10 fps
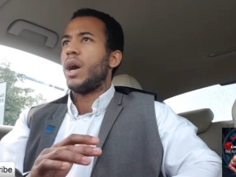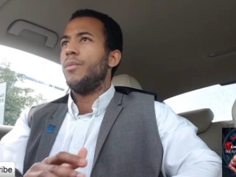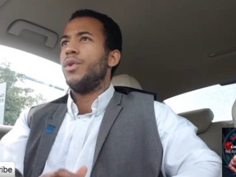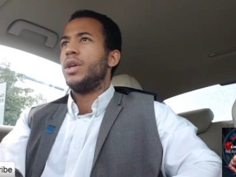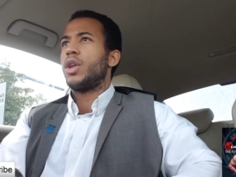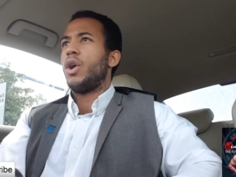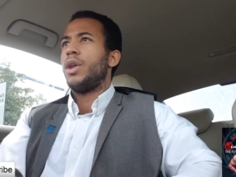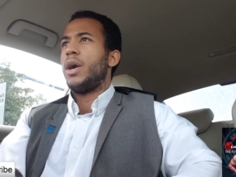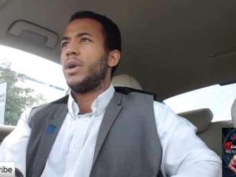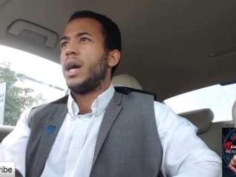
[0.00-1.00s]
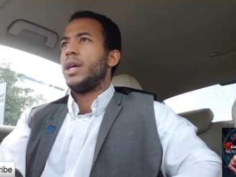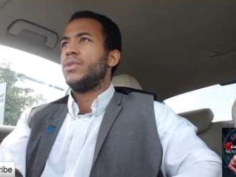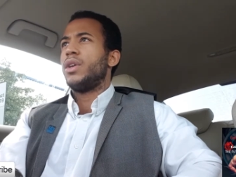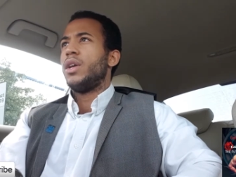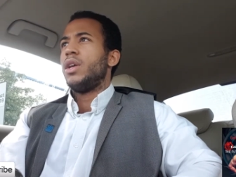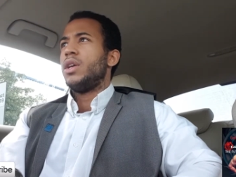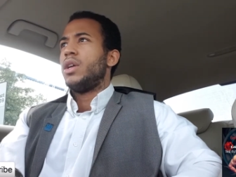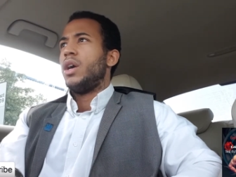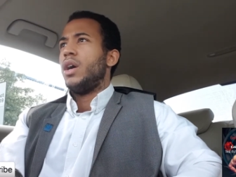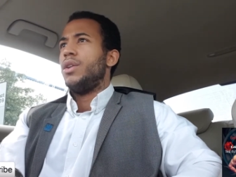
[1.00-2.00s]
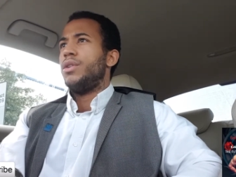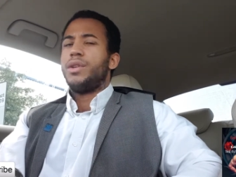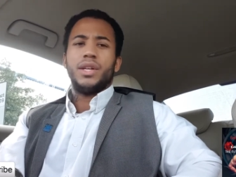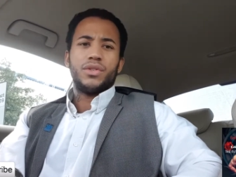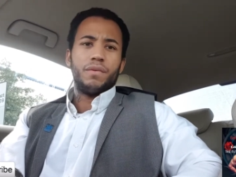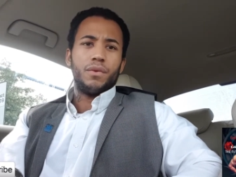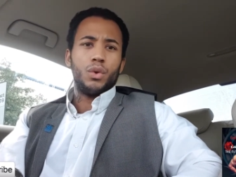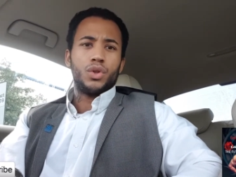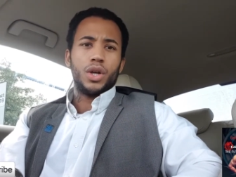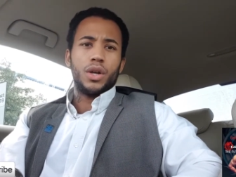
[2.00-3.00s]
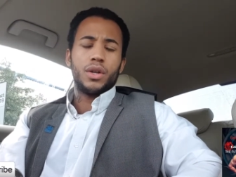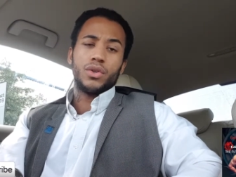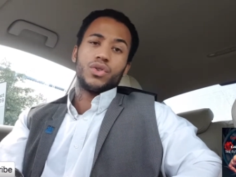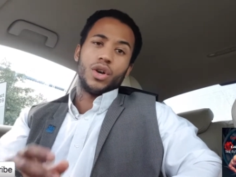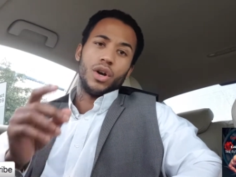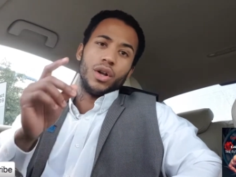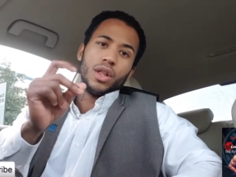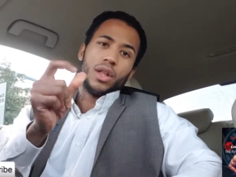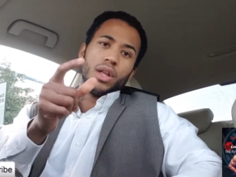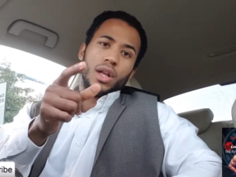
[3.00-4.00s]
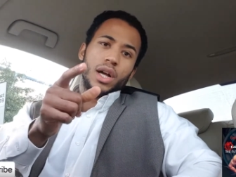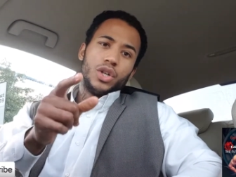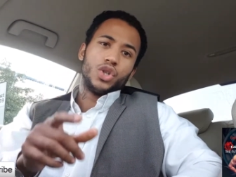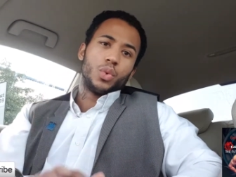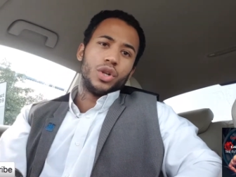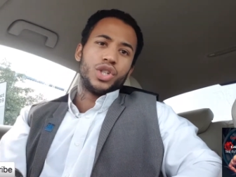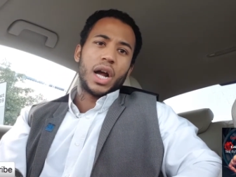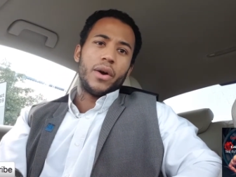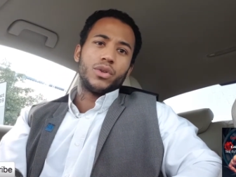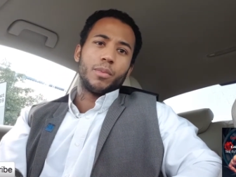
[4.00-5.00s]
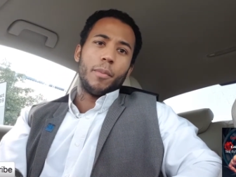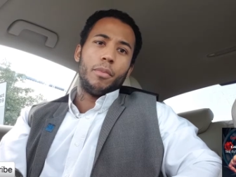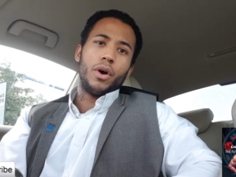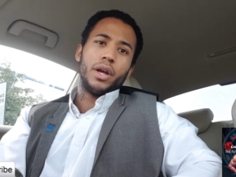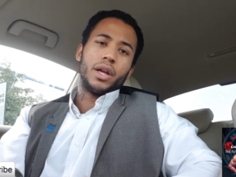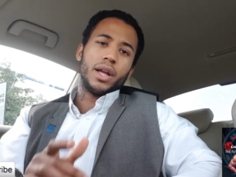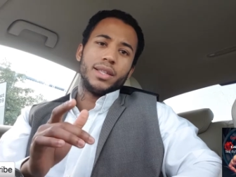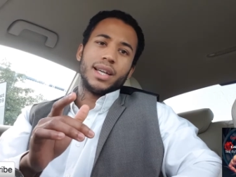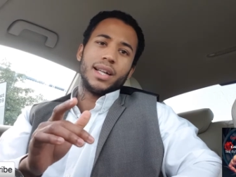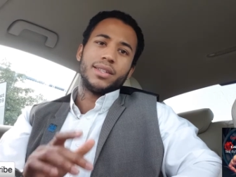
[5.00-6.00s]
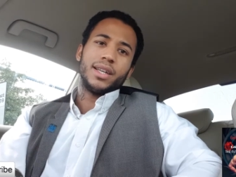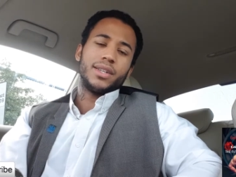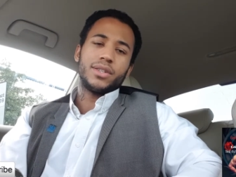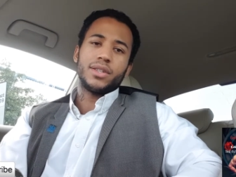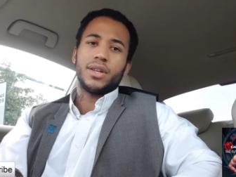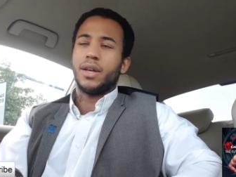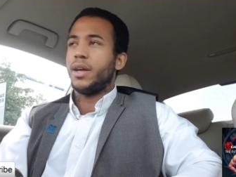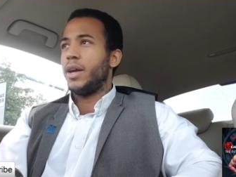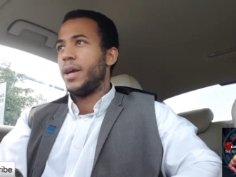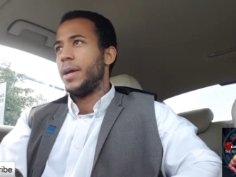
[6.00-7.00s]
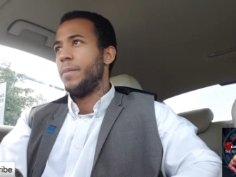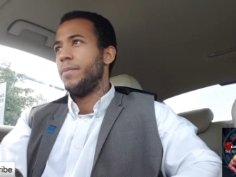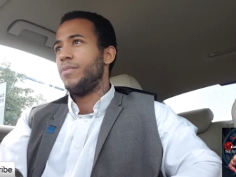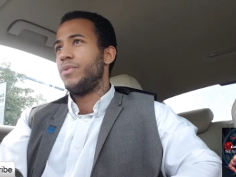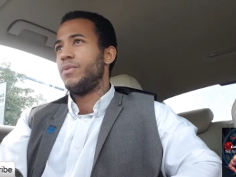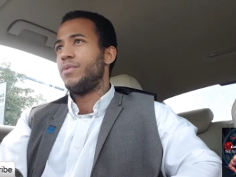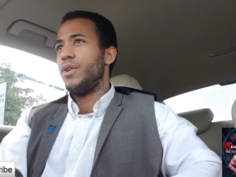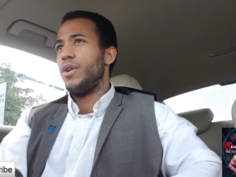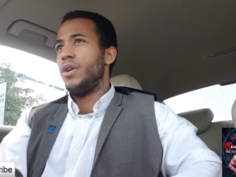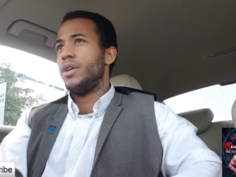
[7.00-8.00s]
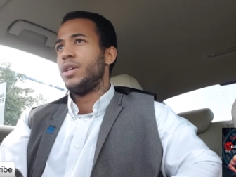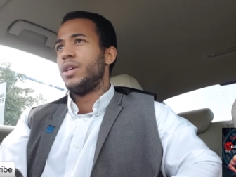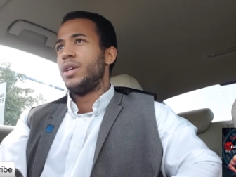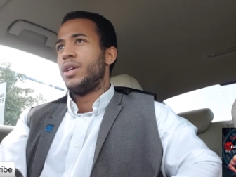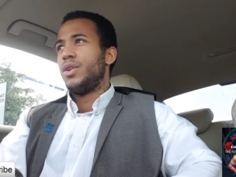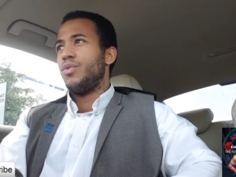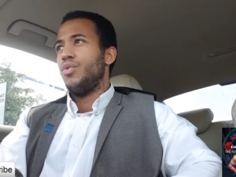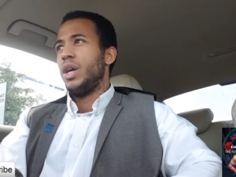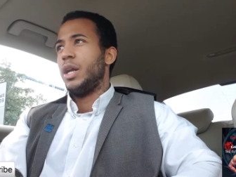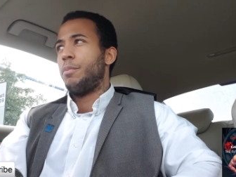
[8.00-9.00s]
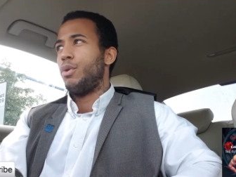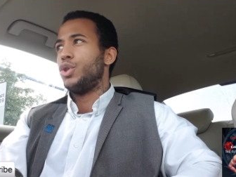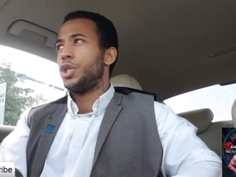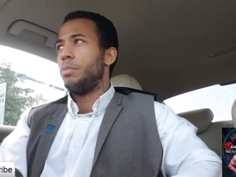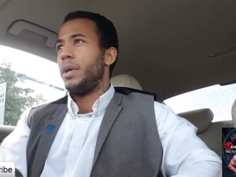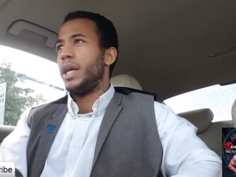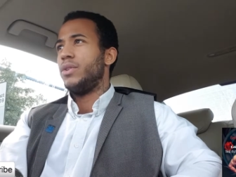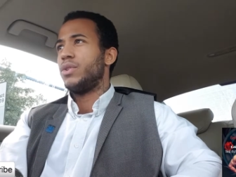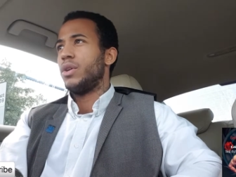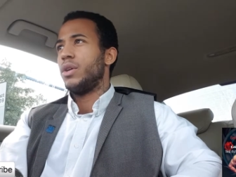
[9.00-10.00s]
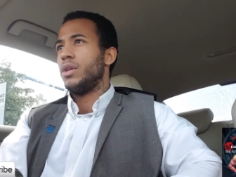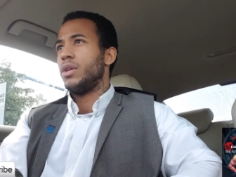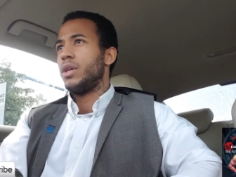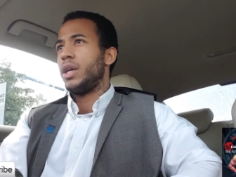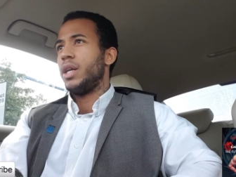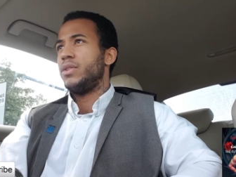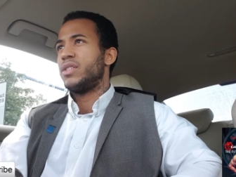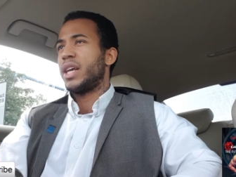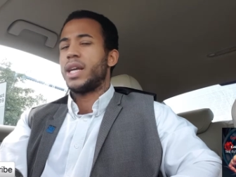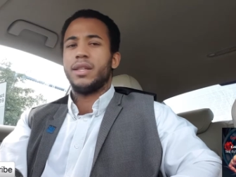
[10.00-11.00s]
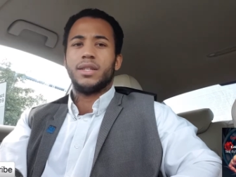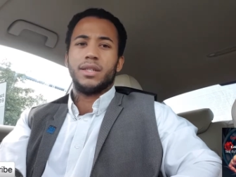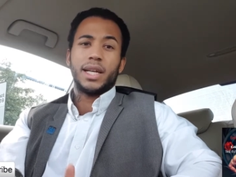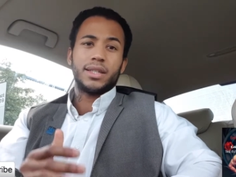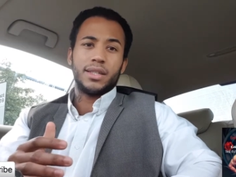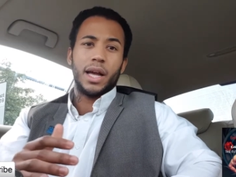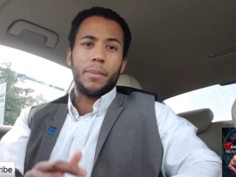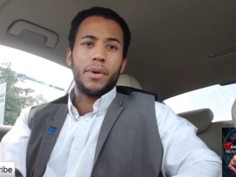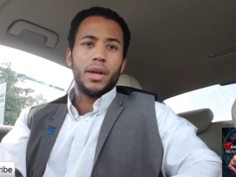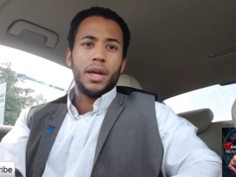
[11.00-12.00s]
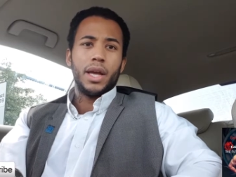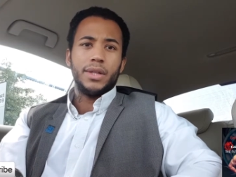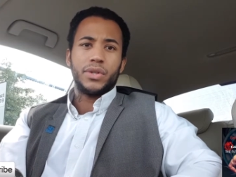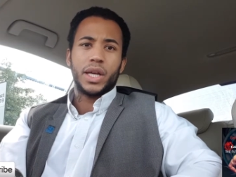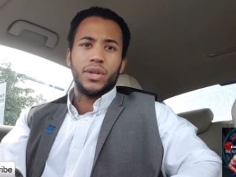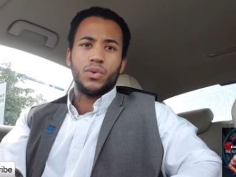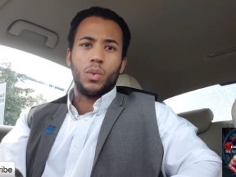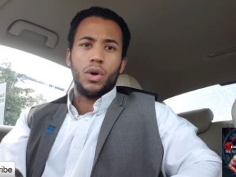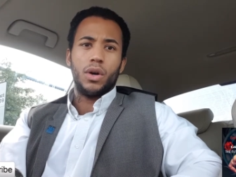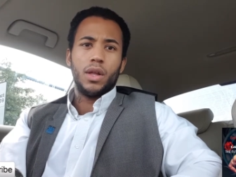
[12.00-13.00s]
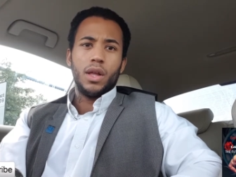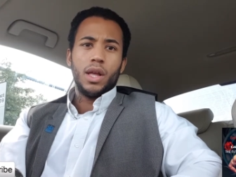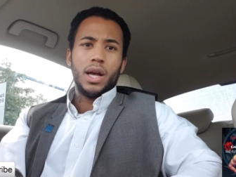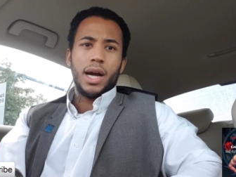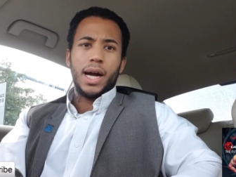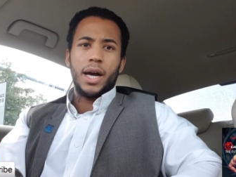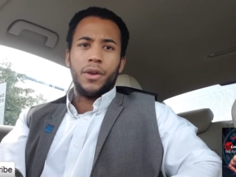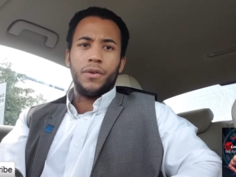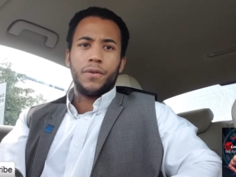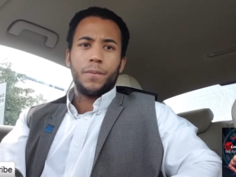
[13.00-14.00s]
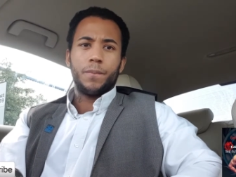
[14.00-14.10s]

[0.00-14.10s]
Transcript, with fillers: I'm running claw now, guys, and it's the future. So just want to shout out to my boy Tactics um, for really pushing me into, into taking this next step into Gears of War, and